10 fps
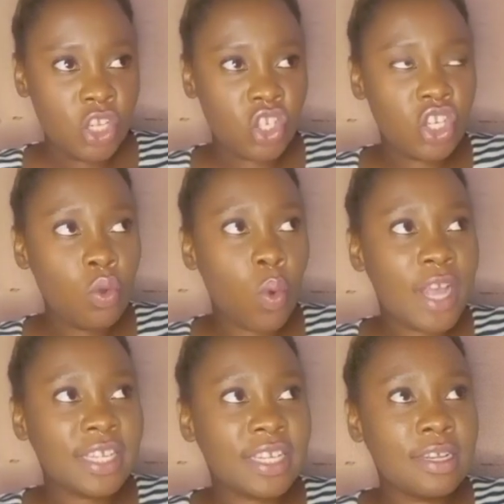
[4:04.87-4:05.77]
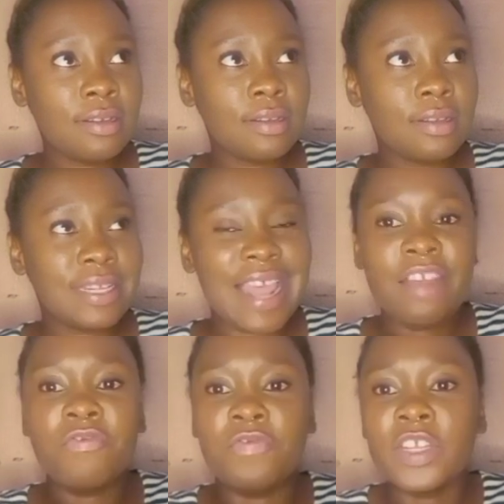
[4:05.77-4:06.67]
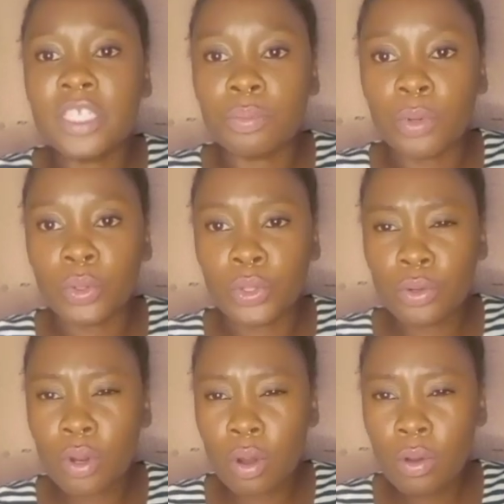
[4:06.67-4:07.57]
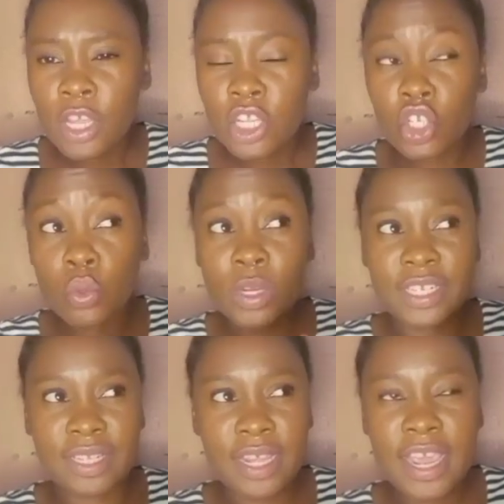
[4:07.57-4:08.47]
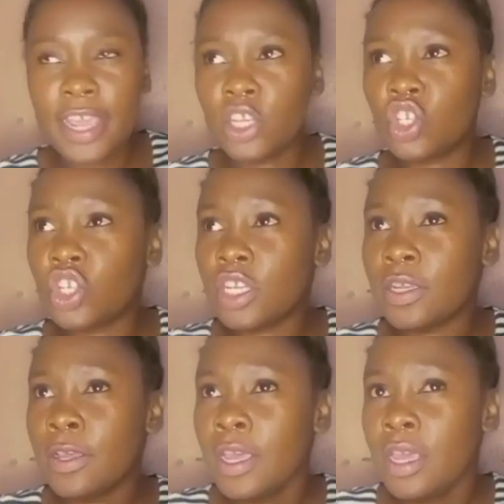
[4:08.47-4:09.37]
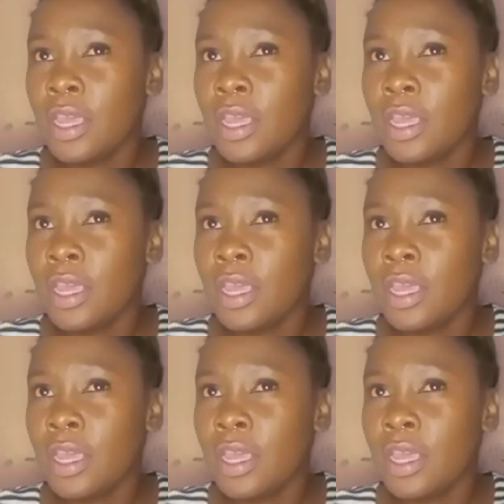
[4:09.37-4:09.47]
she wasn't that visible, you know. She was there. She